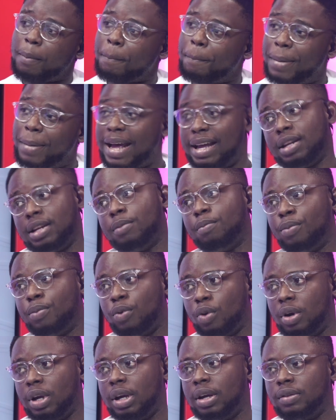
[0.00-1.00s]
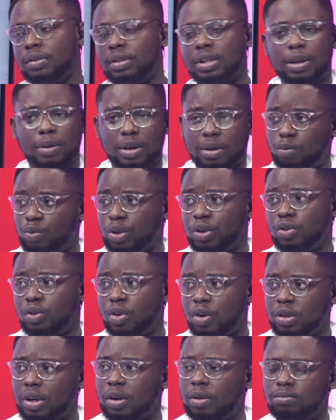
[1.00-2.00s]
bad employers, which is
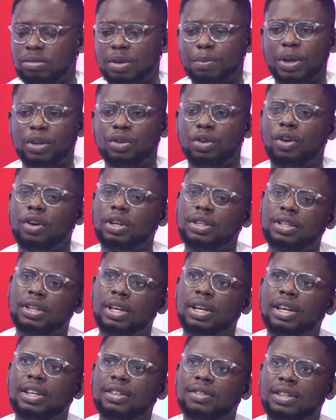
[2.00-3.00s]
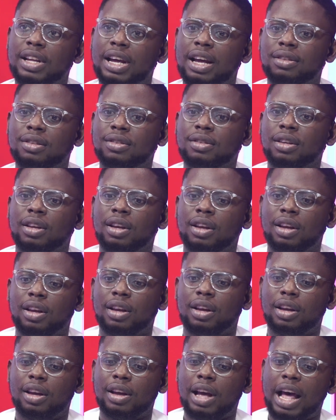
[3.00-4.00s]
not the majority, is that
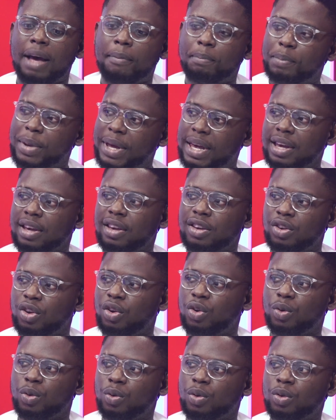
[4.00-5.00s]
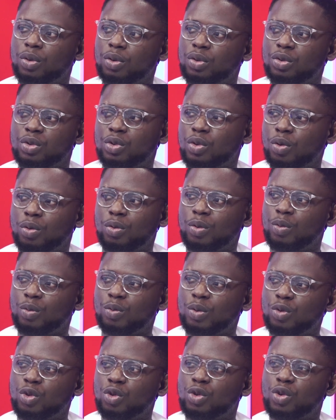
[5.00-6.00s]
I'm paying you, so
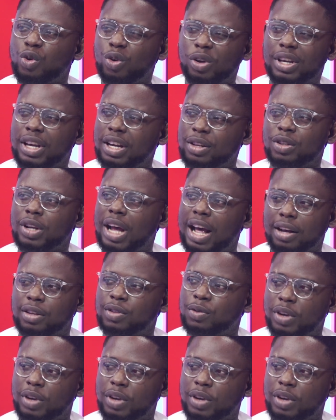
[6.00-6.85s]
you don't get to ask for